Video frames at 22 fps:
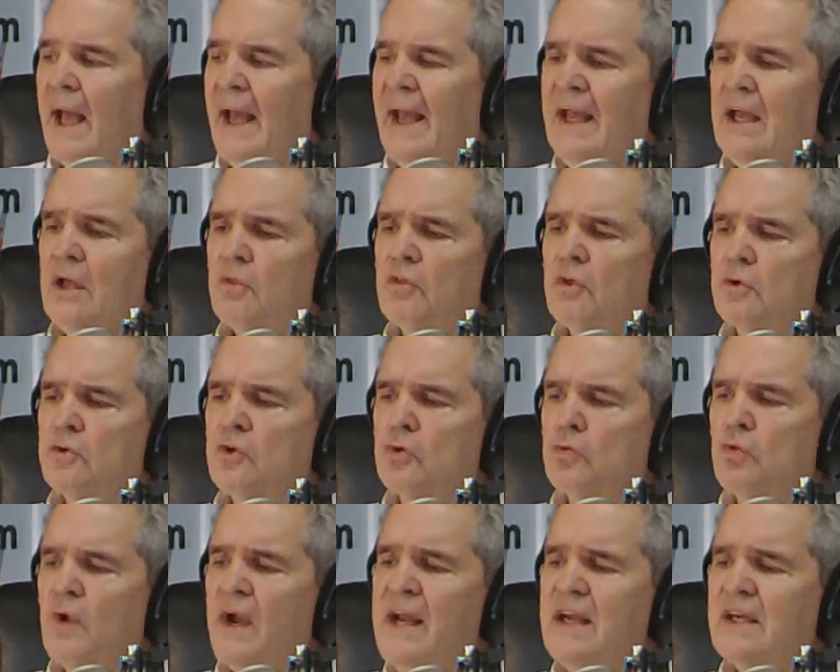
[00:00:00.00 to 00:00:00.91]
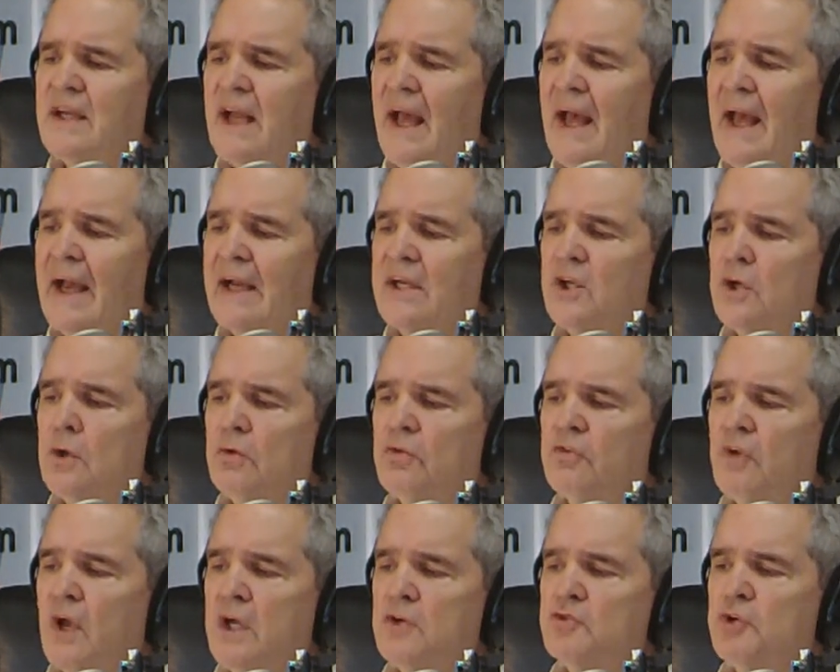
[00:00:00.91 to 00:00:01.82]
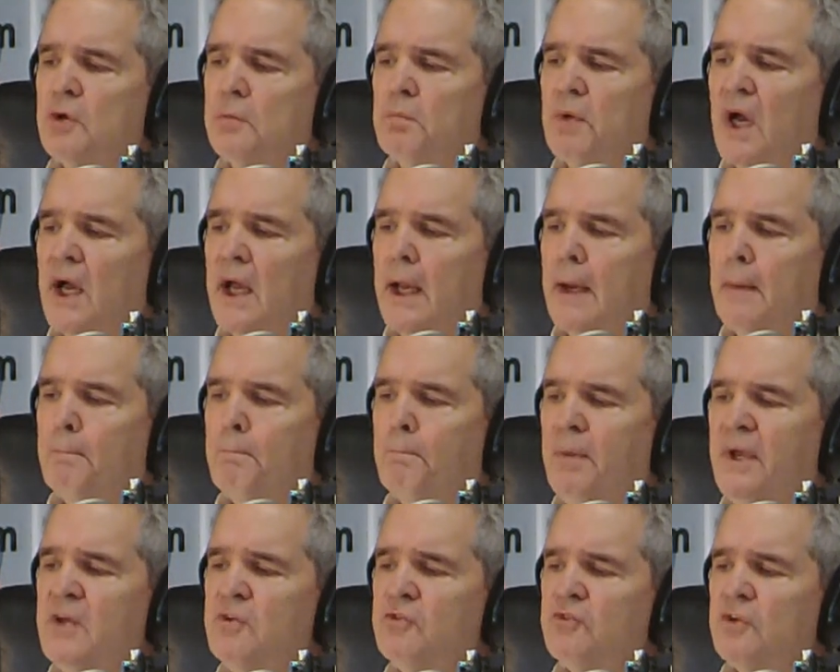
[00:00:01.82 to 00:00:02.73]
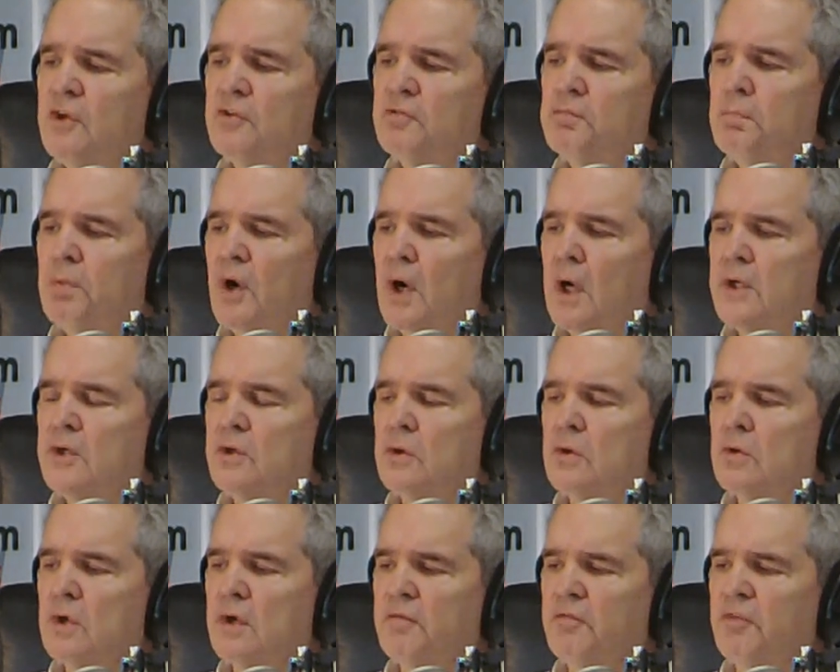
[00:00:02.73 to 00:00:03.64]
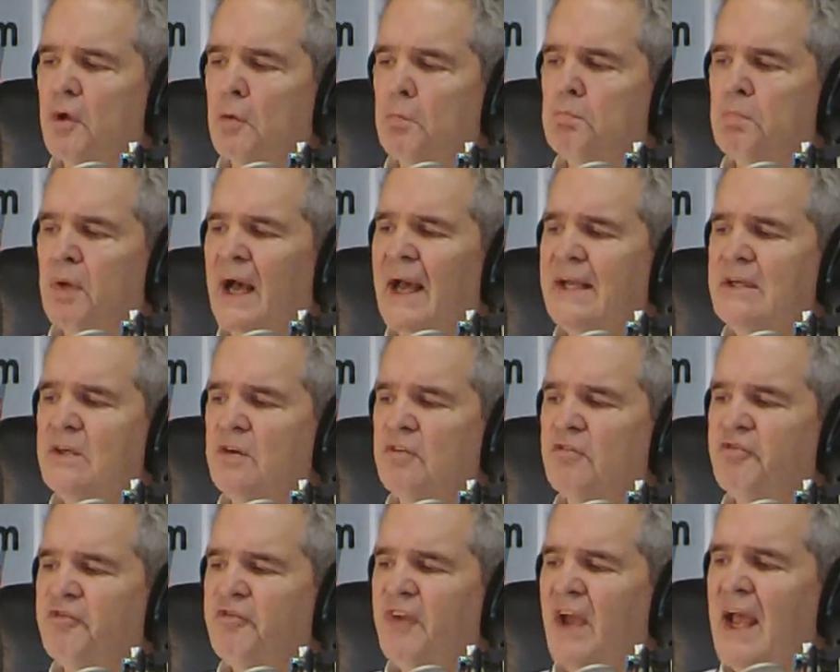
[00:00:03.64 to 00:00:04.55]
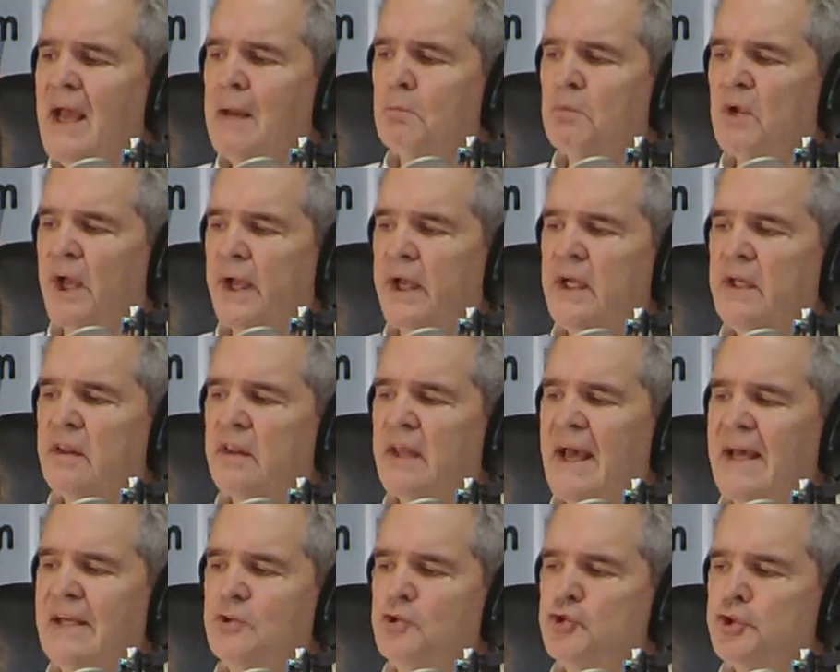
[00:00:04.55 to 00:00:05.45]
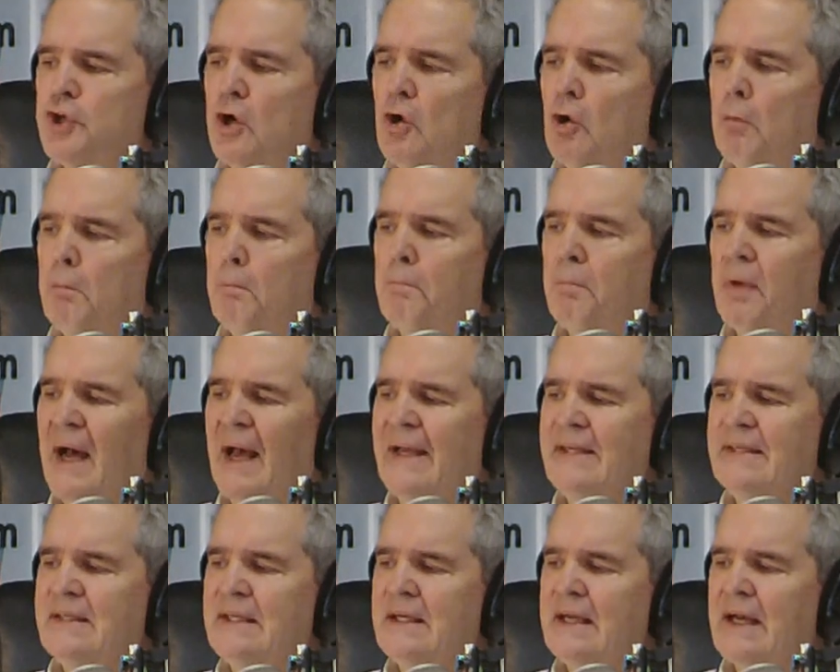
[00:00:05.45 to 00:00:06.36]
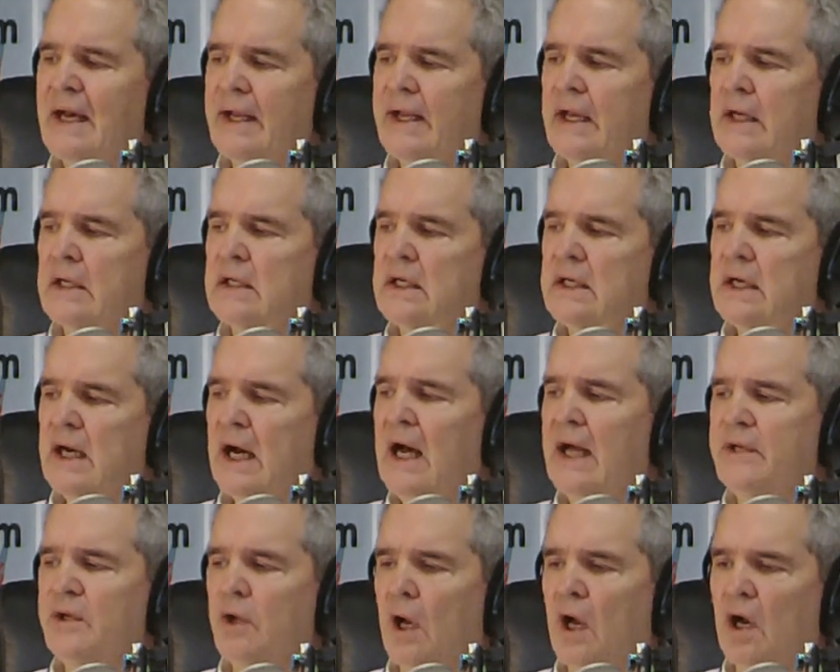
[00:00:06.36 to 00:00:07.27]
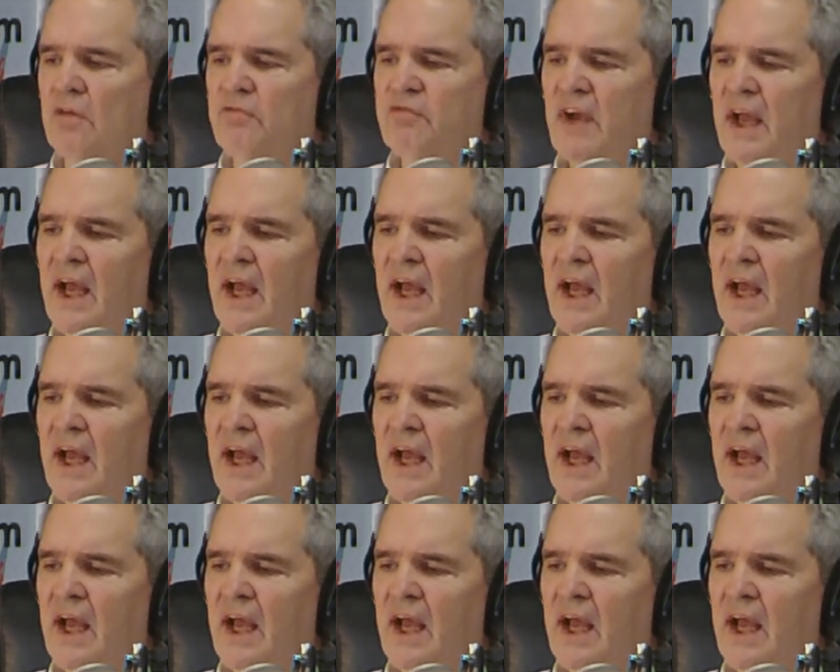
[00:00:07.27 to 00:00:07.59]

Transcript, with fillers: and the direct accusation by a business partner of the Biden family that Joe Biden got a cut of